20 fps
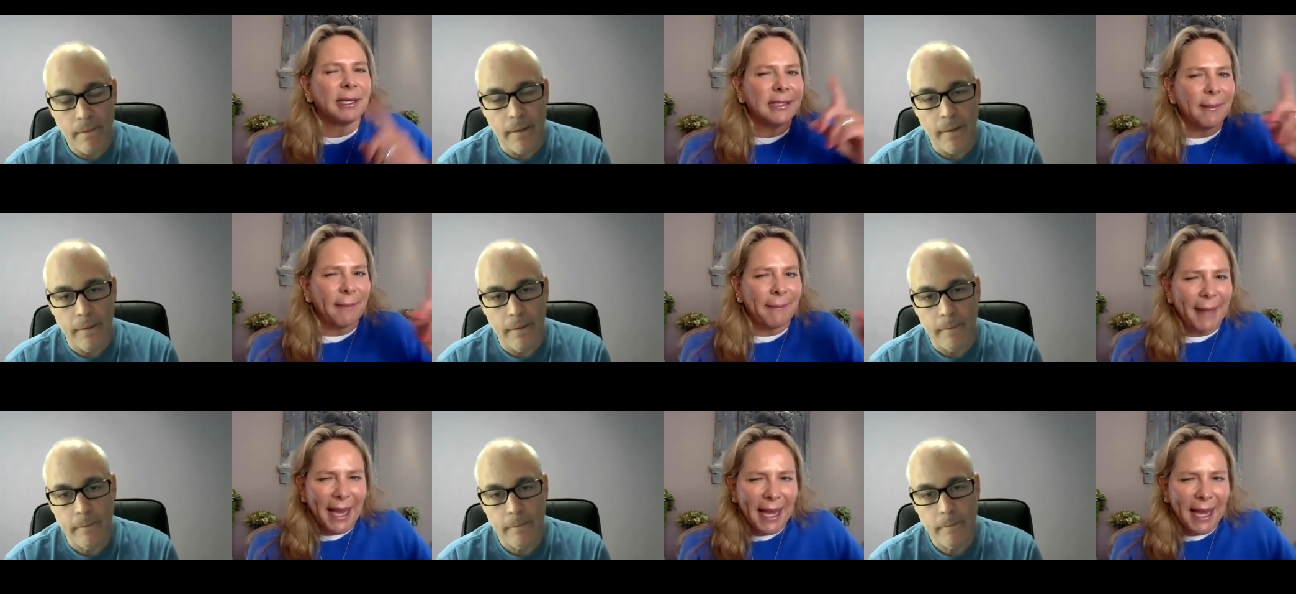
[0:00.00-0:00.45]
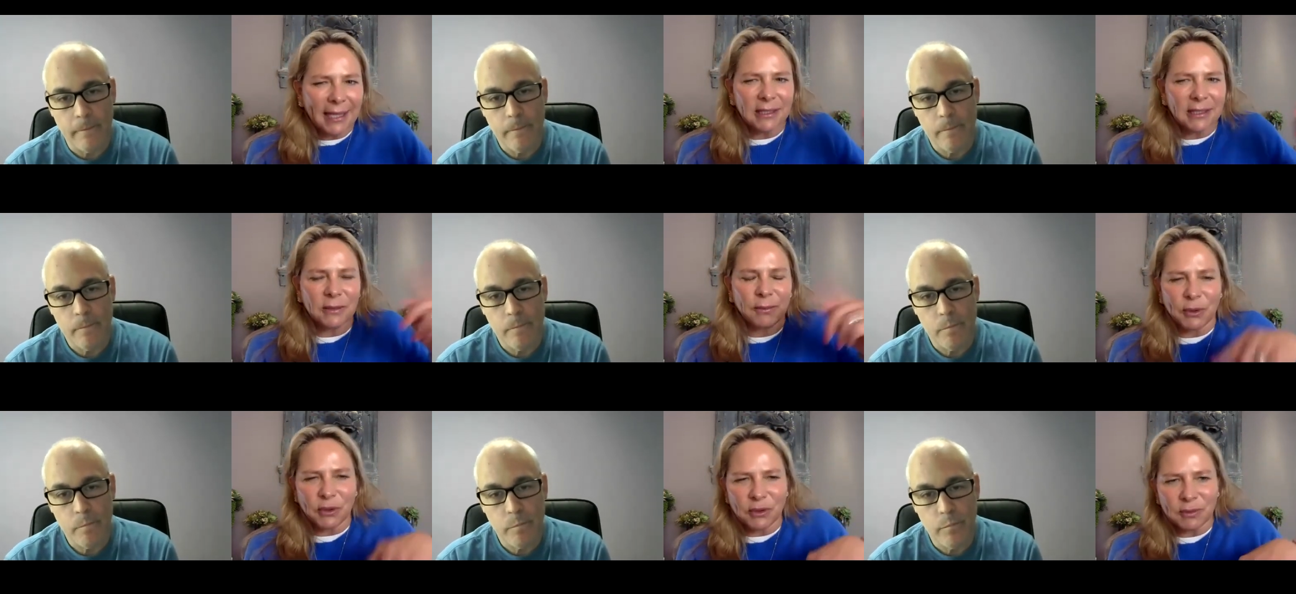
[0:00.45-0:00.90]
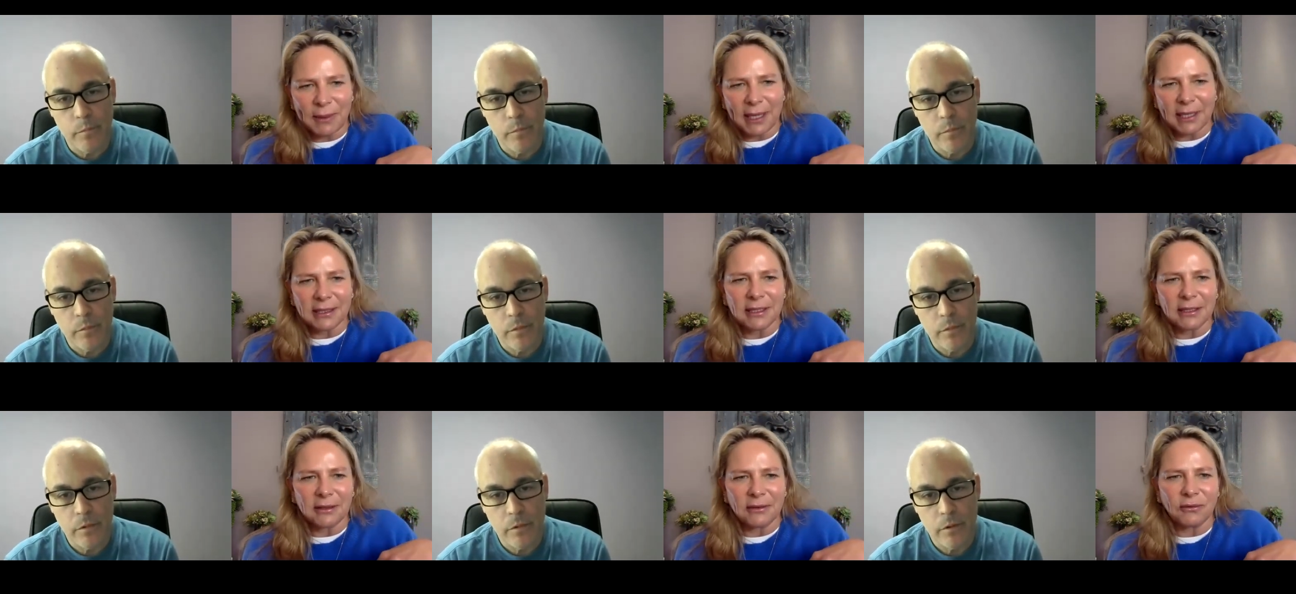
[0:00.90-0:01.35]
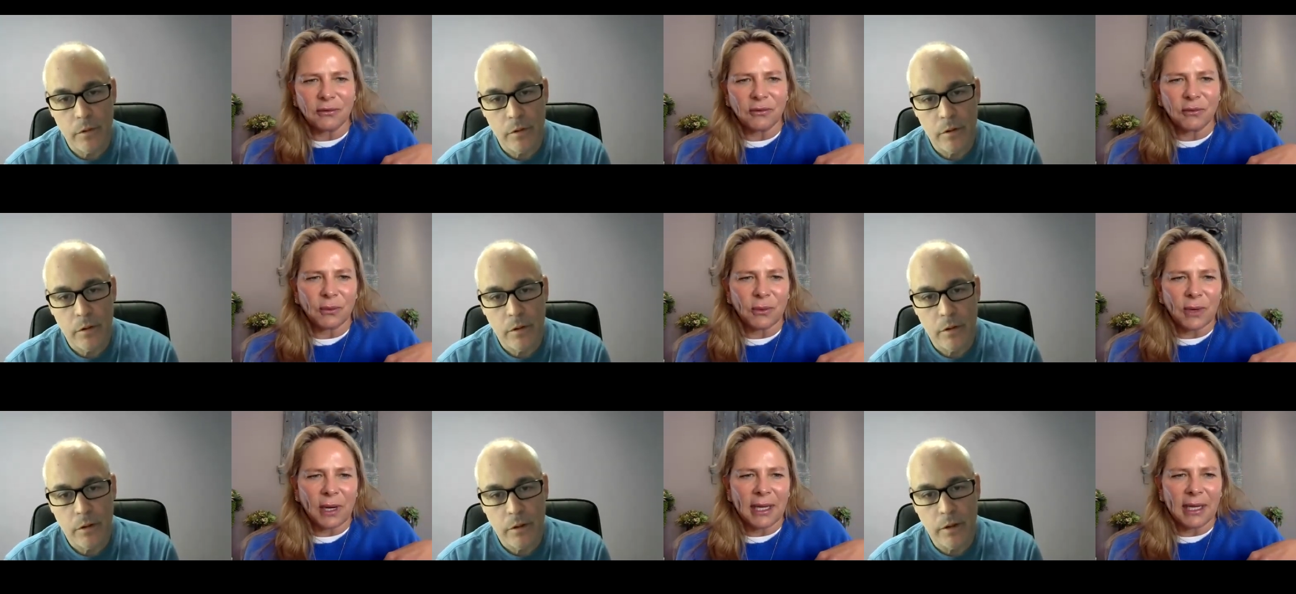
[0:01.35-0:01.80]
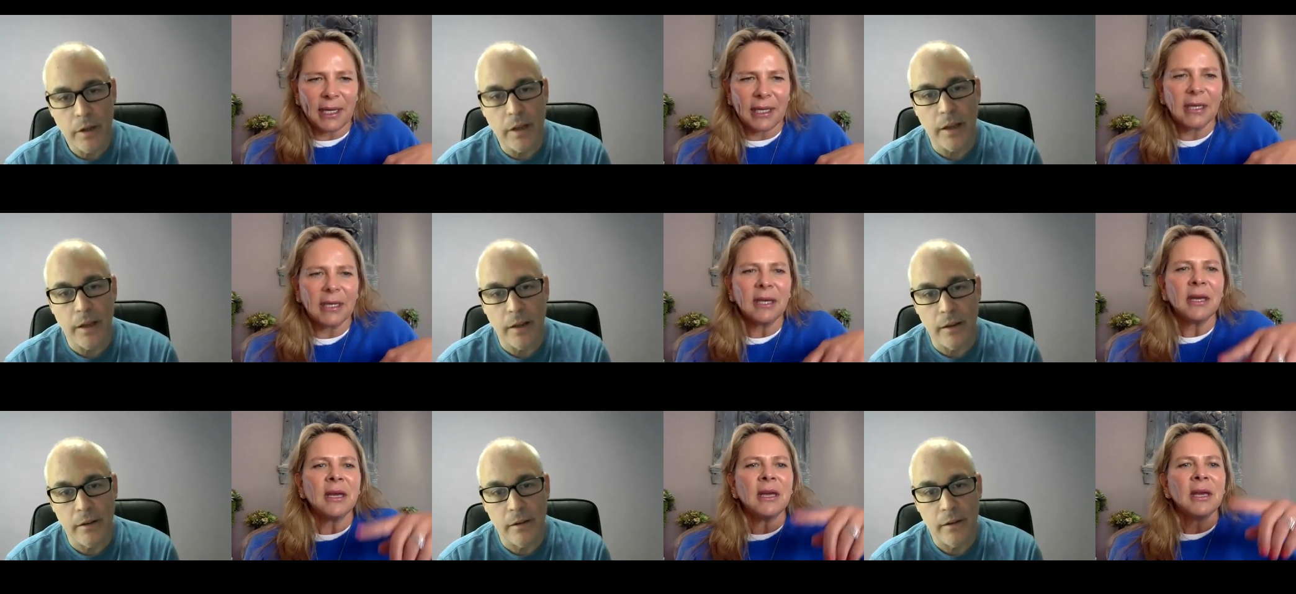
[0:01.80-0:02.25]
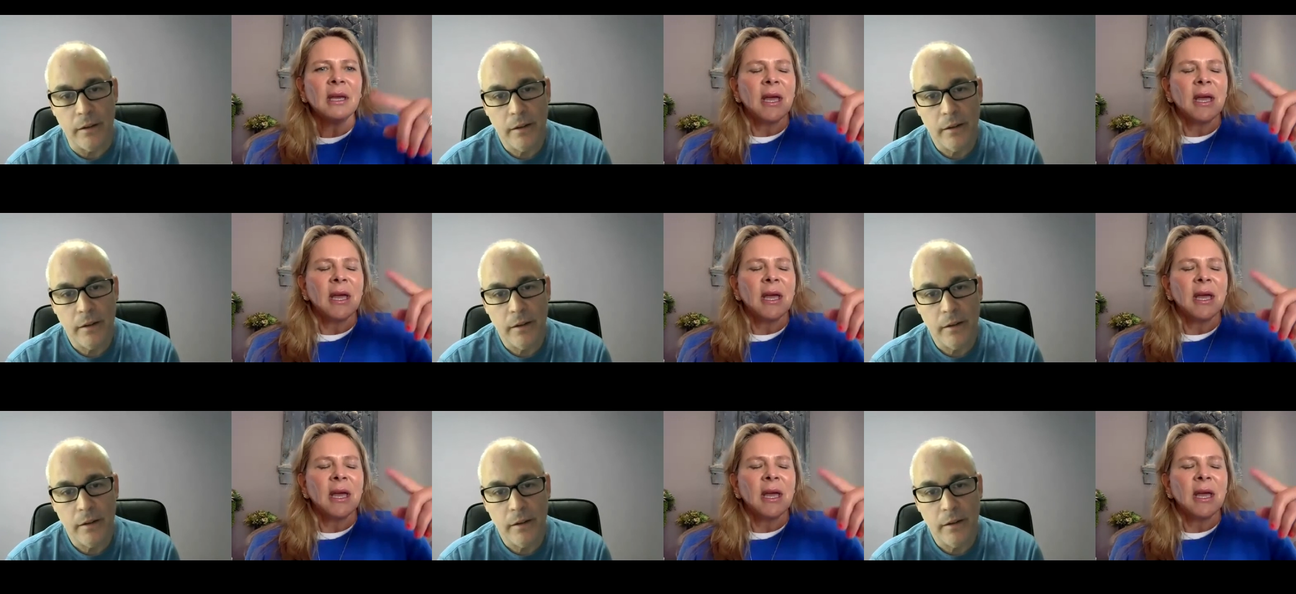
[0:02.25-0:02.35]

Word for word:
Speaker 1: it's a man's perspective right yeah